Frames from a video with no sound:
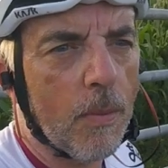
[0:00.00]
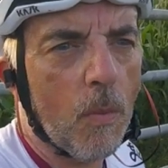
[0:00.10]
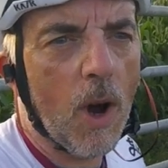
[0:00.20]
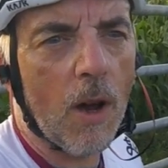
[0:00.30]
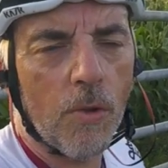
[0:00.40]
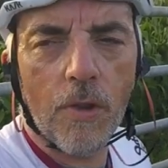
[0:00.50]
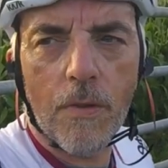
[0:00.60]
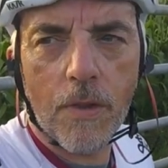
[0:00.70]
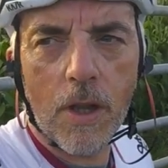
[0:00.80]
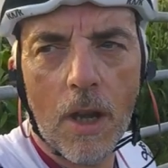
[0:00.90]
from Wells
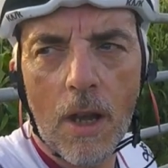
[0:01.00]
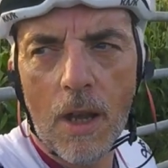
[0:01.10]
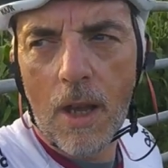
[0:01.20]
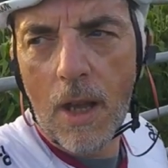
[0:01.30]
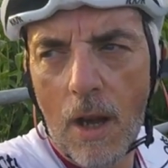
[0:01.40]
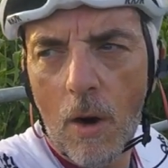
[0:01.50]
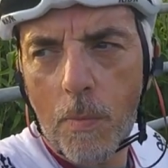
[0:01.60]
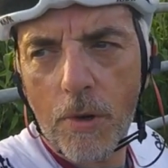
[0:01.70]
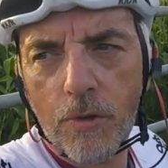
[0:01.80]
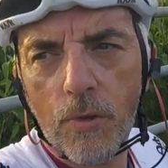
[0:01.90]
over the
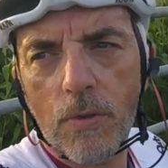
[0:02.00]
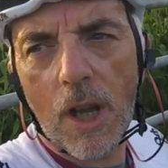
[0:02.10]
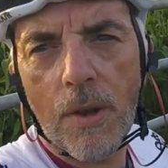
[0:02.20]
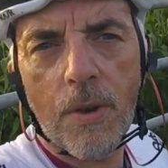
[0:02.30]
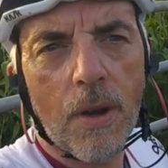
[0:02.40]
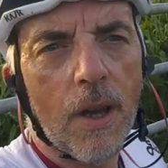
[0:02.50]
old Bristol Road,